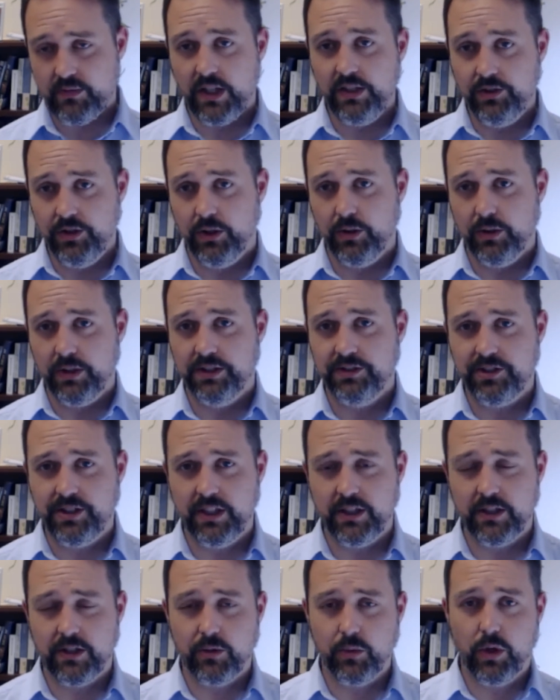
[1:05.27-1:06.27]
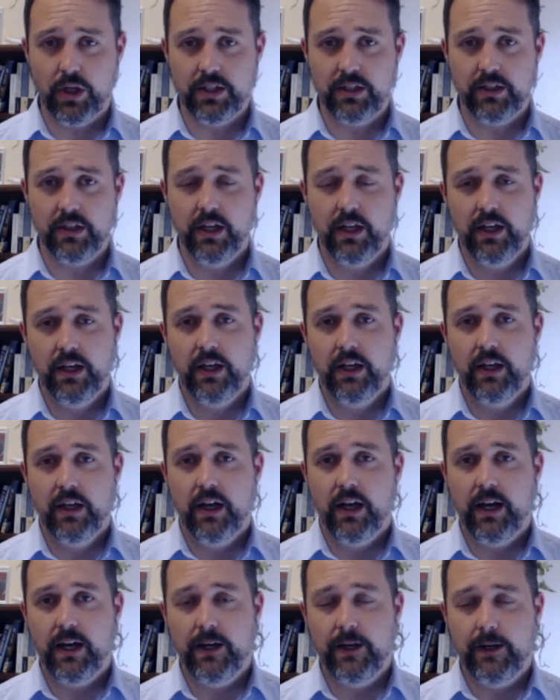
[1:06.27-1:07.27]
So consider what,
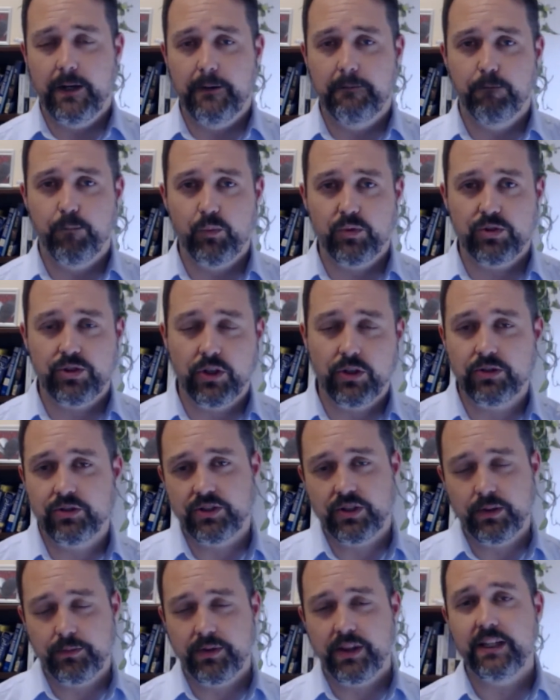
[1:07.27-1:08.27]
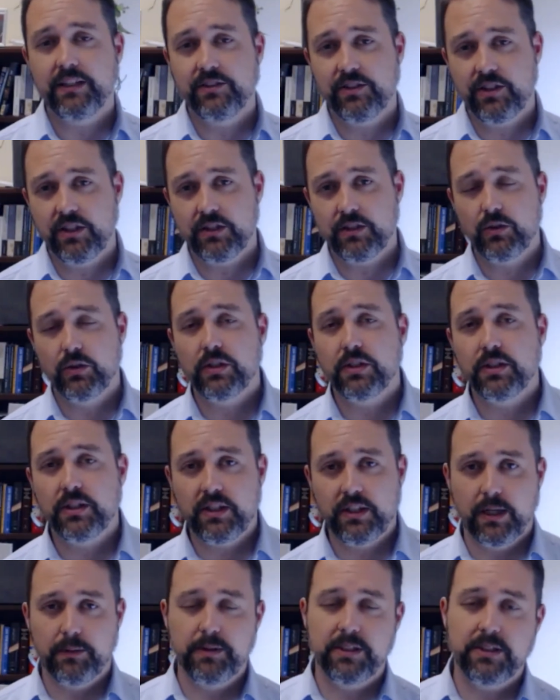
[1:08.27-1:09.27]
um, so some things that are going to
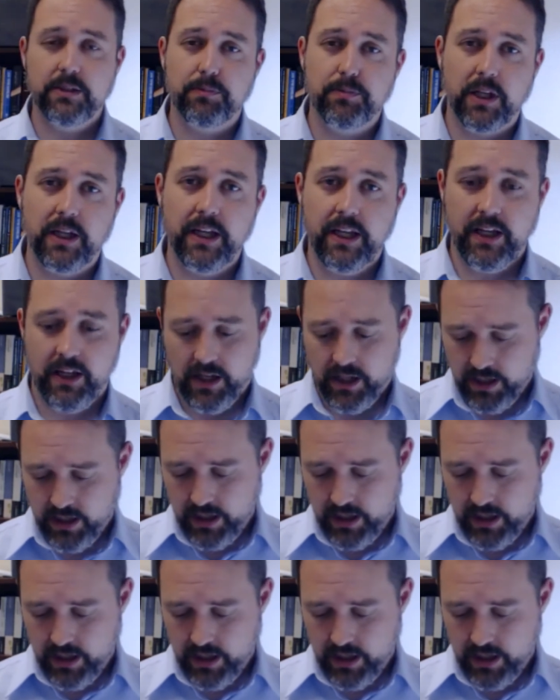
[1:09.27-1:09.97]
come into play.